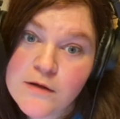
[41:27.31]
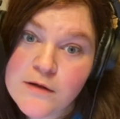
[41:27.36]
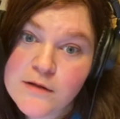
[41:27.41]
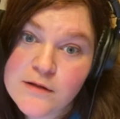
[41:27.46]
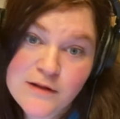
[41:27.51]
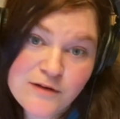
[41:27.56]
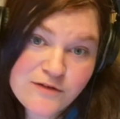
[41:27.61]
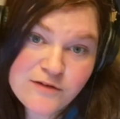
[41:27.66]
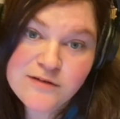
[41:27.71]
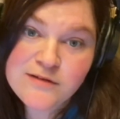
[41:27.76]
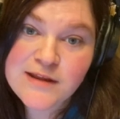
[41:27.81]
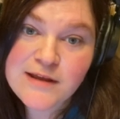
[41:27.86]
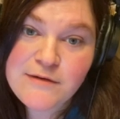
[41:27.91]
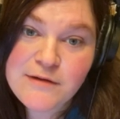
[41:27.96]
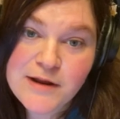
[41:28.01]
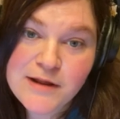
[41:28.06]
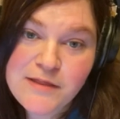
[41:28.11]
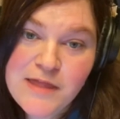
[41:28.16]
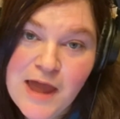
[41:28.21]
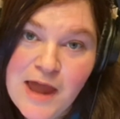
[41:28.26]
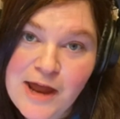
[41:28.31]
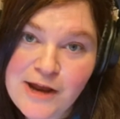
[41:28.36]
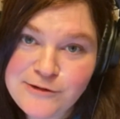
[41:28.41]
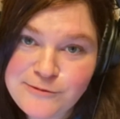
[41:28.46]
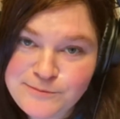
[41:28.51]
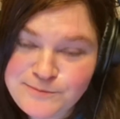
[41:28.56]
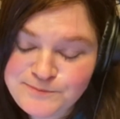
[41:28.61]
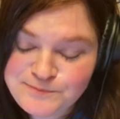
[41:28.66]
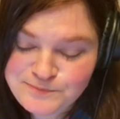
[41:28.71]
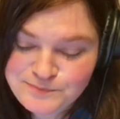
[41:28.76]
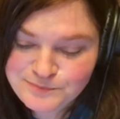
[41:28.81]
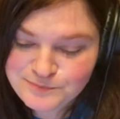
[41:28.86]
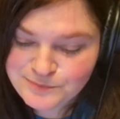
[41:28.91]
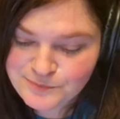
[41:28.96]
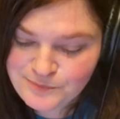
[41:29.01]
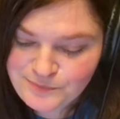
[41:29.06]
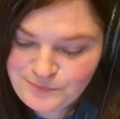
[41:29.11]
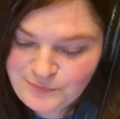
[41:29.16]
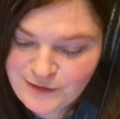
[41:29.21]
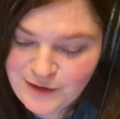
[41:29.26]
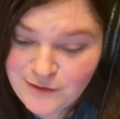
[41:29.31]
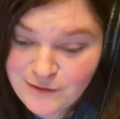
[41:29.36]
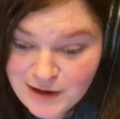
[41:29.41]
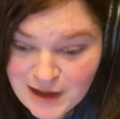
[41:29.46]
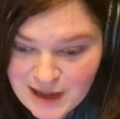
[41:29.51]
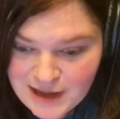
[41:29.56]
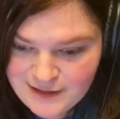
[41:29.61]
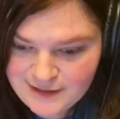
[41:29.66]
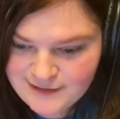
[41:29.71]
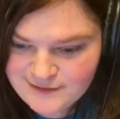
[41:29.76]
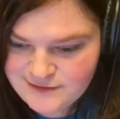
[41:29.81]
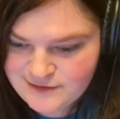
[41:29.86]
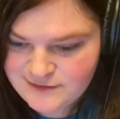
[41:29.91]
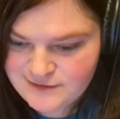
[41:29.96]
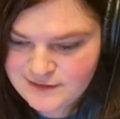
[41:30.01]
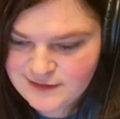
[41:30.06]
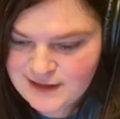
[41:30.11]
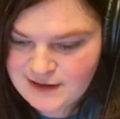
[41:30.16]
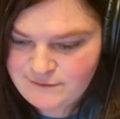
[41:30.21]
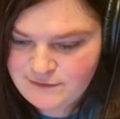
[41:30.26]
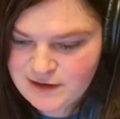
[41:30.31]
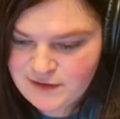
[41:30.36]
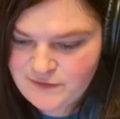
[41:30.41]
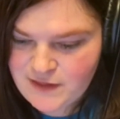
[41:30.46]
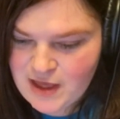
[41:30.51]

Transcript: just leave it at that. Okay, let's just leave it at that.